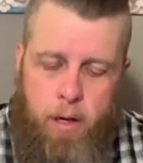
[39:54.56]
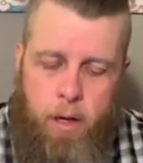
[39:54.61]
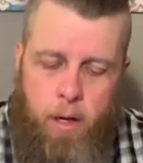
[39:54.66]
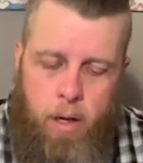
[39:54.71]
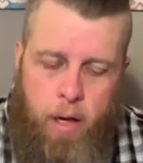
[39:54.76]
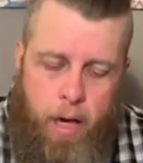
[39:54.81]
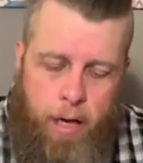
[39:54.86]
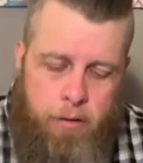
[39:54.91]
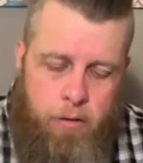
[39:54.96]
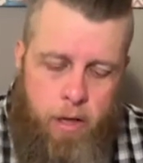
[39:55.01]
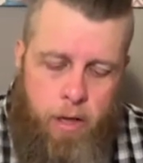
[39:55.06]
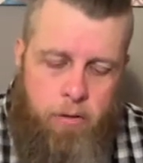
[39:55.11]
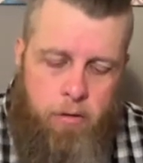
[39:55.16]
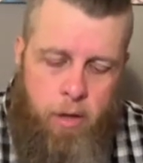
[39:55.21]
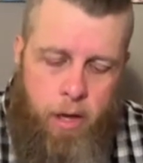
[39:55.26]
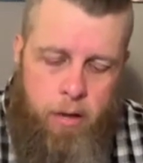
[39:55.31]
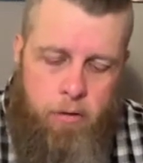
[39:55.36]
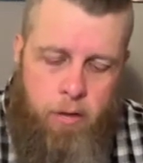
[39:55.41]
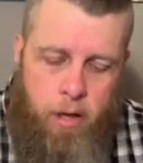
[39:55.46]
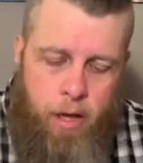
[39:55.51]

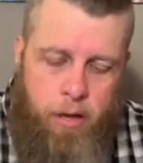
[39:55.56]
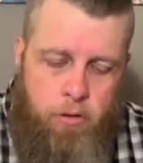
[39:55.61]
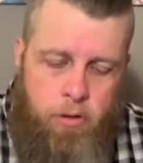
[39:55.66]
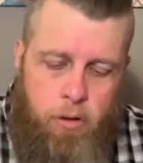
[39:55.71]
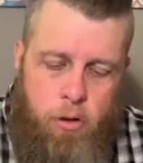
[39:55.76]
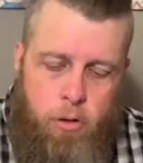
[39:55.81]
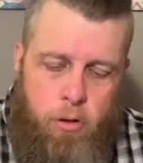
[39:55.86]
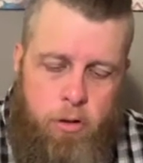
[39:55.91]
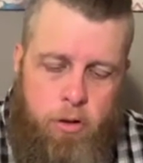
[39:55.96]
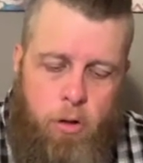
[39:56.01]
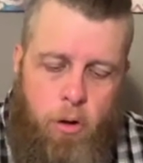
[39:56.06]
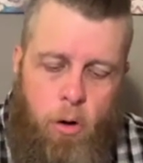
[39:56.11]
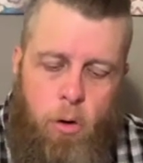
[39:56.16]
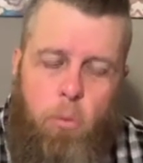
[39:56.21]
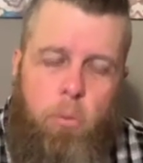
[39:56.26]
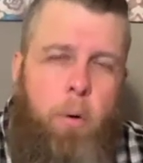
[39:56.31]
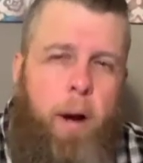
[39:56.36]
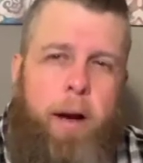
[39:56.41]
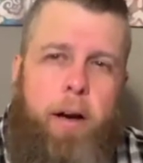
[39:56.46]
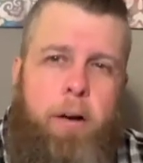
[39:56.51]
and you're a
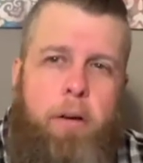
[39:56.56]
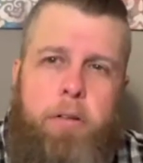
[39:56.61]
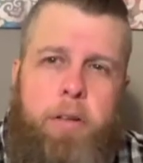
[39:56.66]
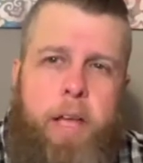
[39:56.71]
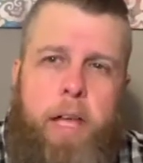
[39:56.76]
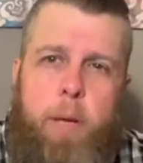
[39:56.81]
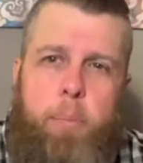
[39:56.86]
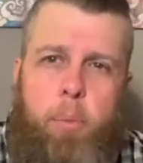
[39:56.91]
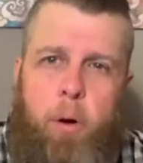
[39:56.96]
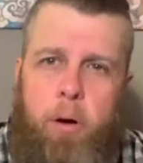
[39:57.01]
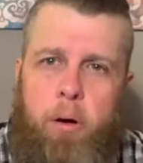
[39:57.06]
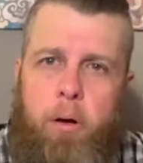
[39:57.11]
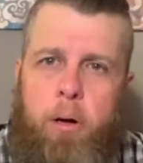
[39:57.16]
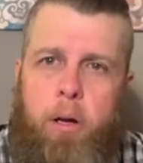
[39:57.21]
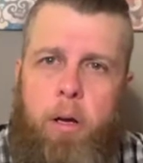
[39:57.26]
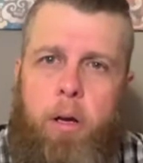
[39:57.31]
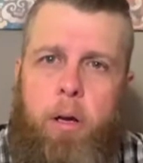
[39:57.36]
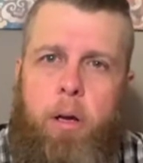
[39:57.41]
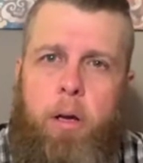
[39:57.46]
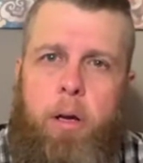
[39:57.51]
record keeper.
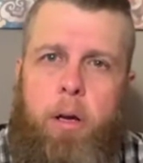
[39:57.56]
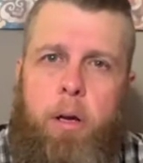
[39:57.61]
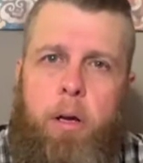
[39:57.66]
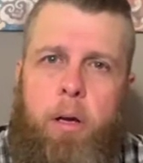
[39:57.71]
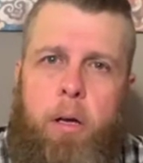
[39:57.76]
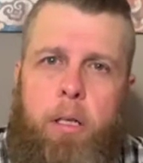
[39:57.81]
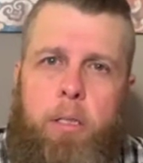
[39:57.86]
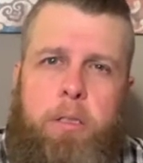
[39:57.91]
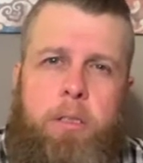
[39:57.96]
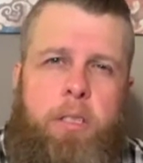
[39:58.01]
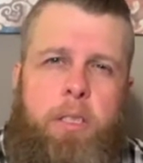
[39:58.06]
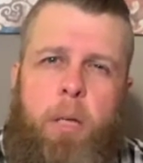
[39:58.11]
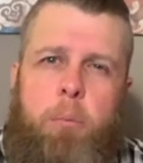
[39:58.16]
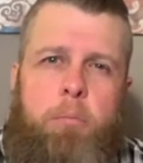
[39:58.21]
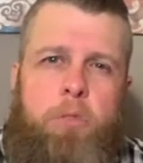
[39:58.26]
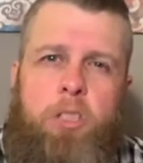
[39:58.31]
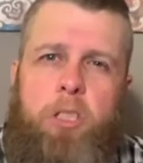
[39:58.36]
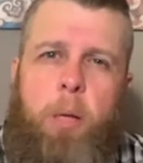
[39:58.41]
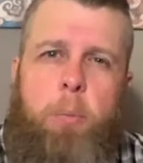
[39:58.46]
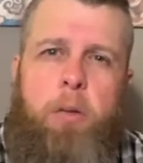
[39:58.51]
And some
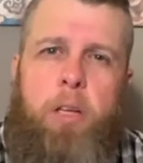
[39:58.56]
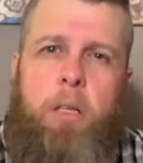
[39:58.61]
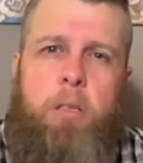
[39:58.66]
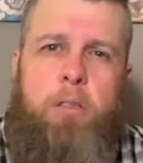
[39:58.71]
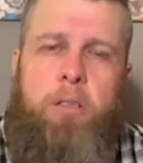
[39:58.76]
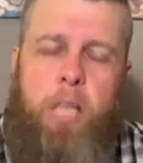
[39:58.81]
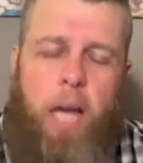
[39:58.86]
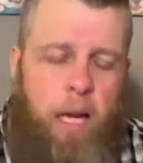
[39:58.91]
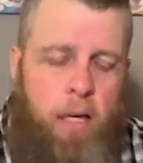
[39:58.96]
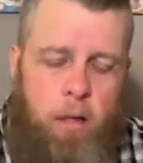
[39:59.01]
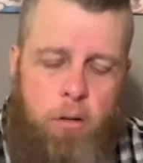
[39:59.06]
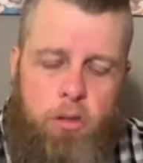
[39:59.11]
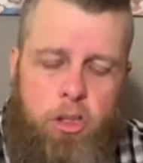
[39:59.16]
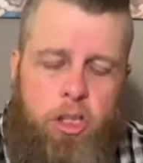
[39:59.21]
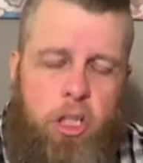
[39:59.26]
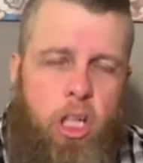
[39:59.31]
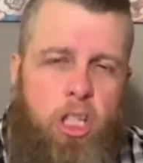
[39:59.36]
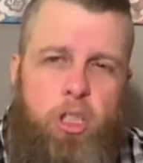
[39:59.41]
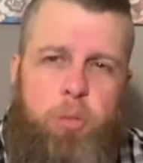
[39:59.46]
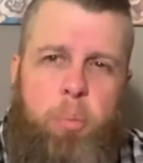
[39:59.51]
of the I know
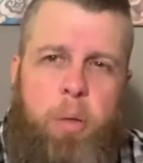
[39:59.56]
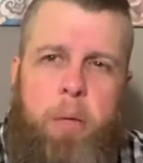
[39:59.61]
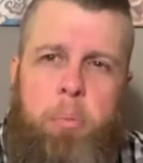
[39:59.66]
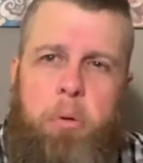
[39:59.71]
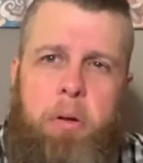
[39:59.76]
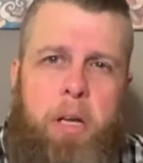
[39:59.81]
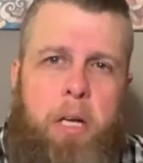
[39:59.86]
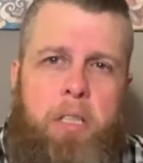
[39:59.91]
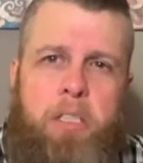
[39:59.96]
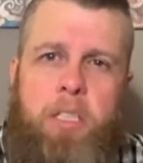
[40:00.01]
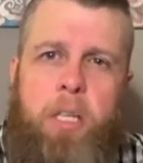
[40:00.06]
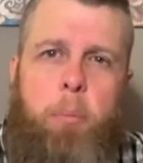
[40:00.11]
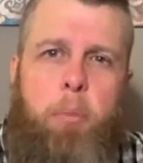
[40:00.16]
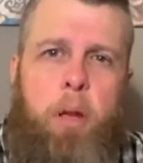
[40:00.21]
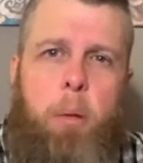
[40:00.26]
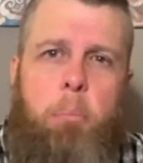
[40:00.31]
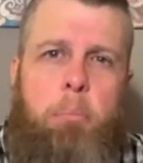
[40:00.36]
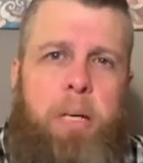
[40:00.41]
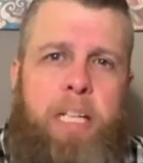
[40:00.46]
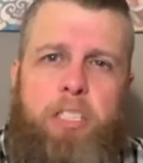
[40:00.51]
church people that are some of the
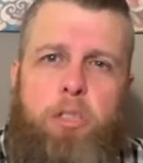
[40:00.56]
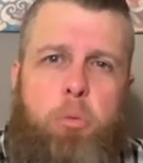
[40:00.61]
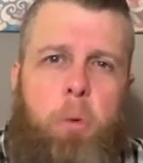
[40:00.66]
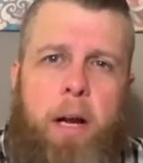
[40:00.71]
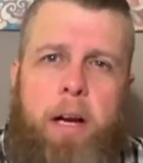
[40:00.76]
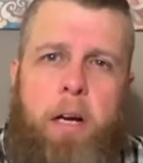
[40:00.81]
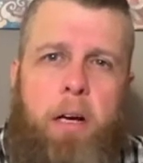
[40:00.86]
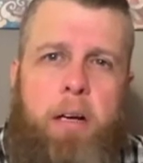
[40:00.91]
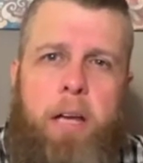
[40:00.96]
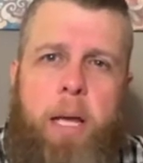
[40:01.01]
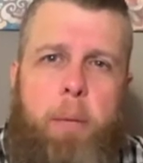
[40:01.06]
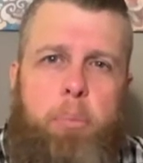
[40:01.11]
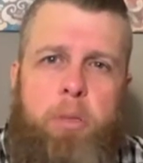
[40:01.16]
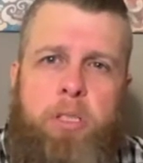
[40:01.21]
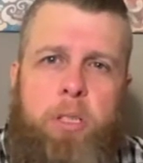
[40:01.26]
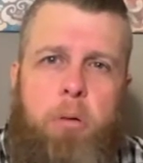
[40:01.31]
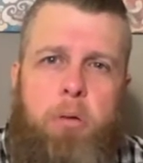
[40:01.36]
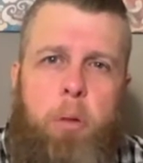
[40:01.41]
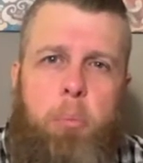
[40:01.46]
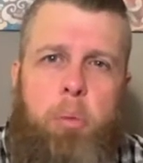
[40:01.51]
best record keepers
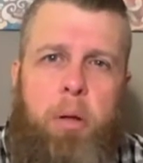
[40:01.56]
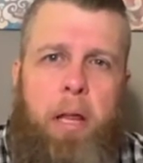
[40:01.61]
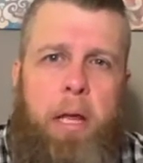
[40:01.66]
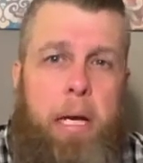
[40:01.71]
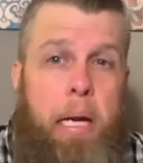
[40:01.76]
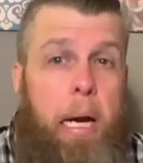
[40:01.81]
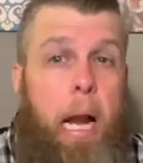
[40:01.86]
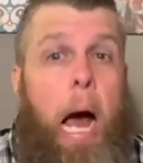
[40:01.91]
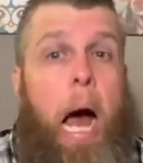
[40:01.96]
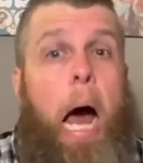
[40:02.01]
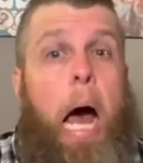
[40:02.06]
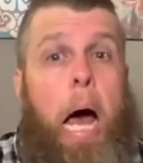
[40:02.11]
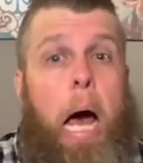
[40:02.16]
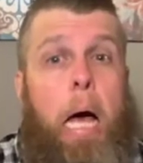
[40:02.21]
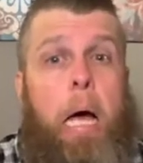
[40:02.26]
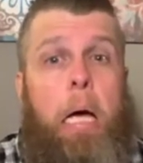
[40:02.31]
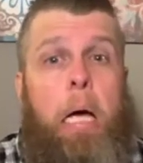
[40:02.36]
on the planet. I